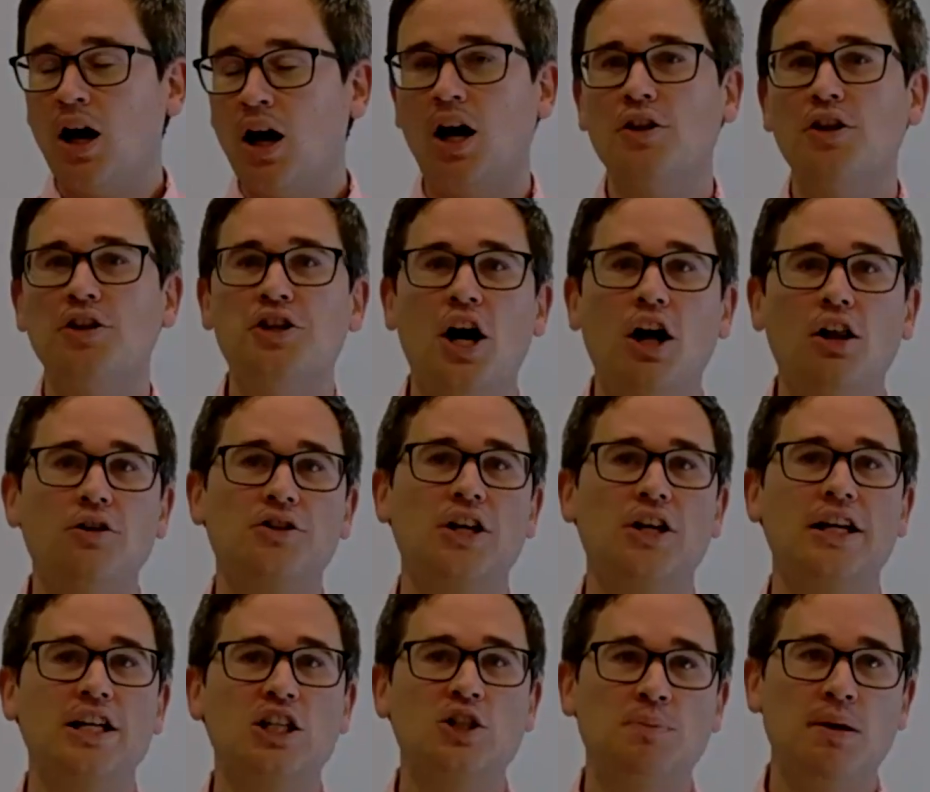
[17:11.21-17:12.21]
On the dollar
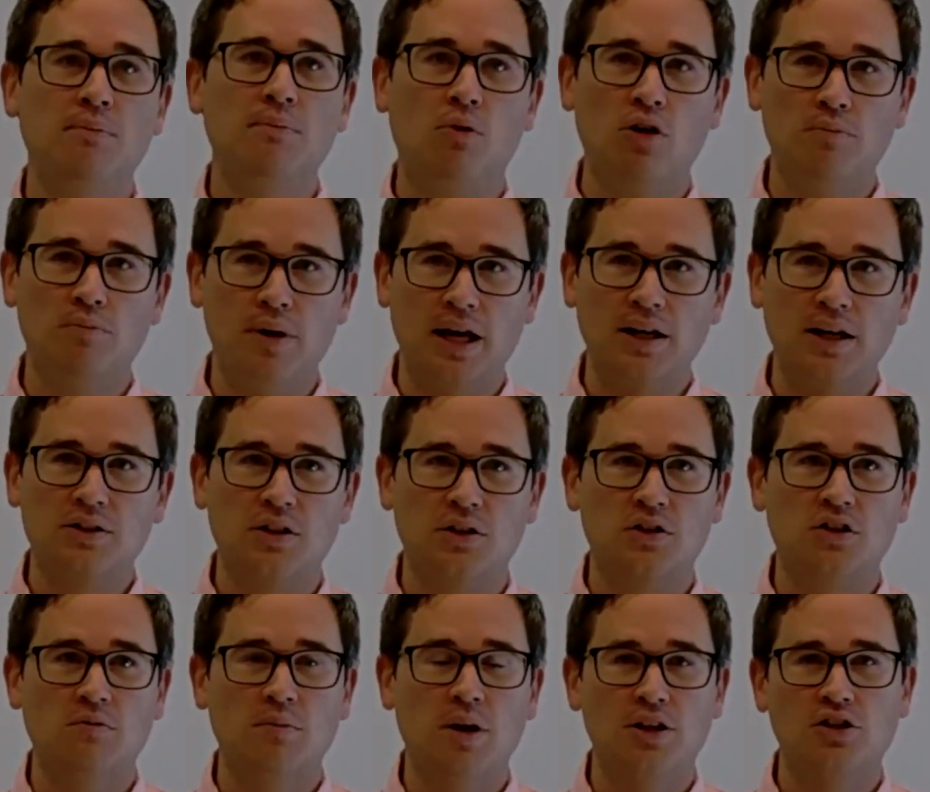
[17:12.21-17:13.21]
side, it's been more mixed.
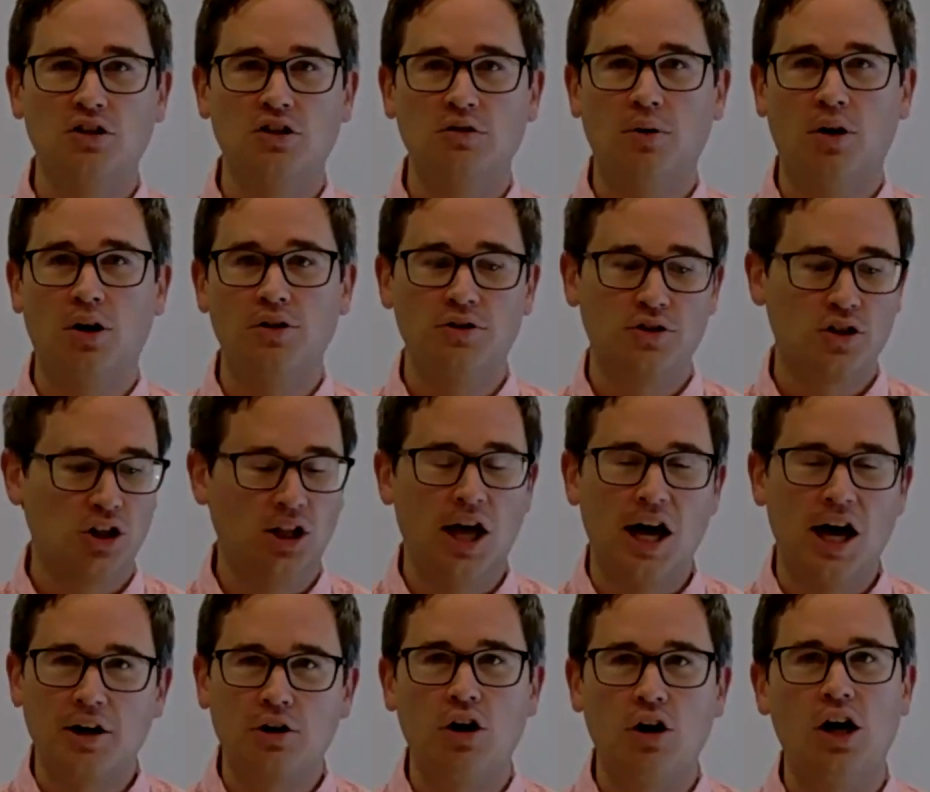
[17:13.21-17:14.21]
As you mentioned, Paul, there's a
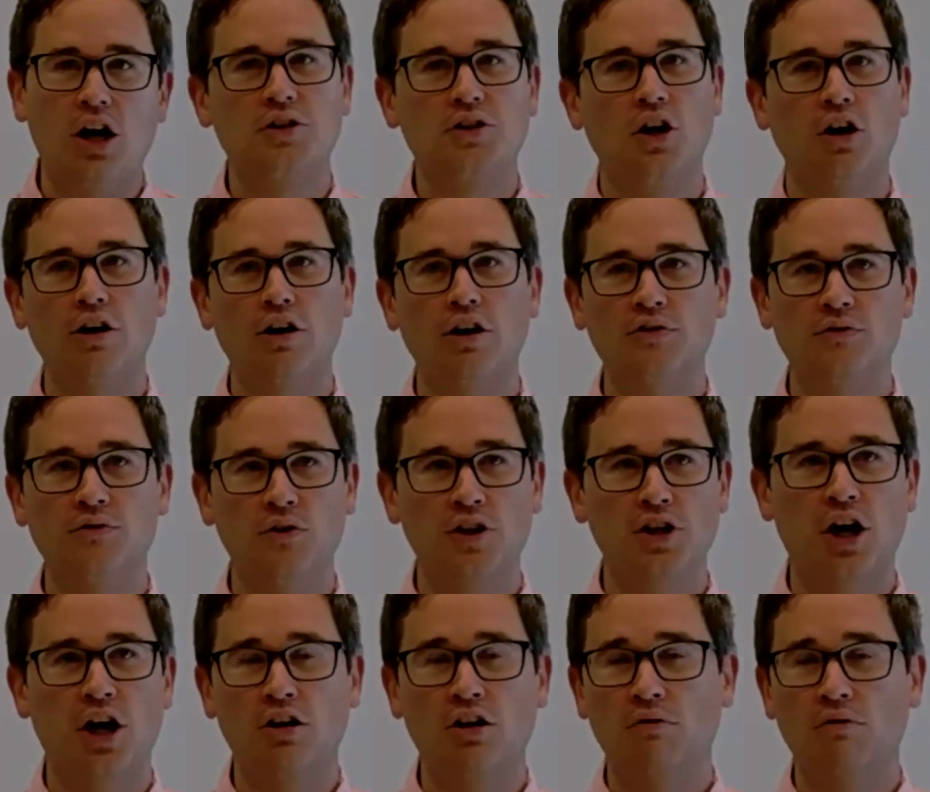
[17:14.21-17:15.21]
lot of cross currents for the
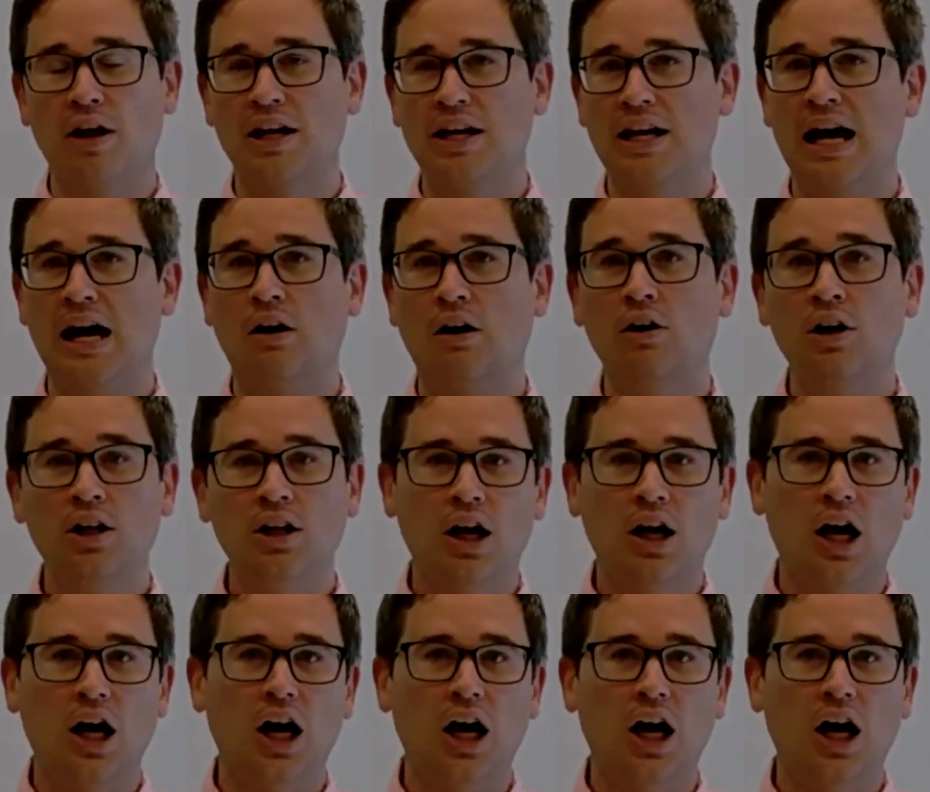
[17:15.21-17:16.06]
dollar right now,